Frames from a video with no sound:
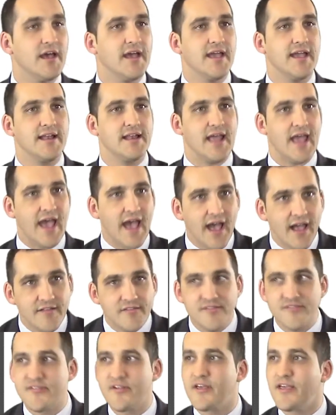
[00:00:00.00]
It
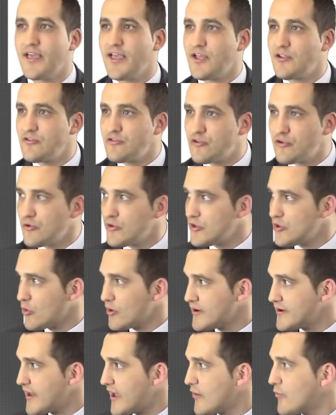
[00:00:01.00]
adds into
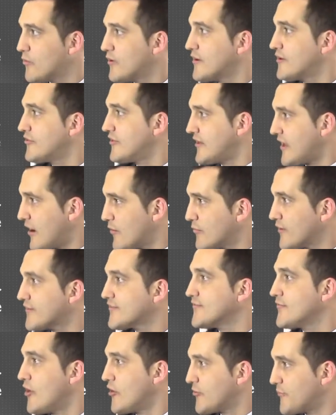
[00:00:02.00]
your network the networks
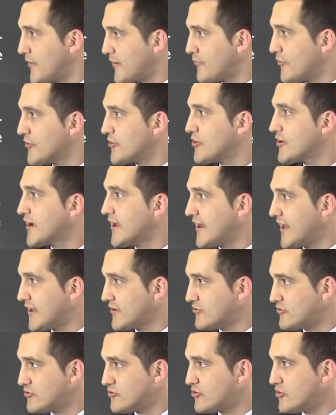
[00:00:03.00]
of all the people you're
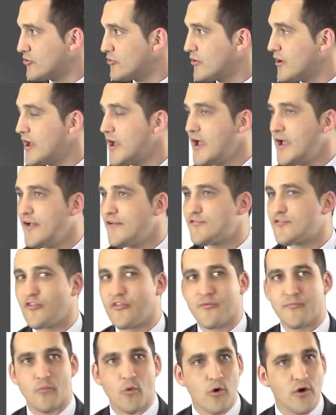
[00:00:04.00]
connected to. So
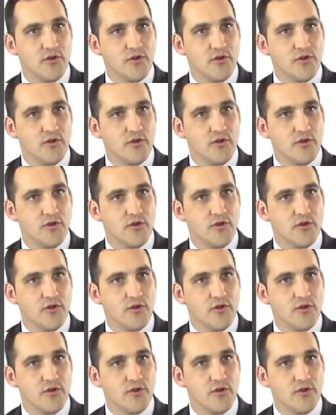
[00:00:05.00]
the more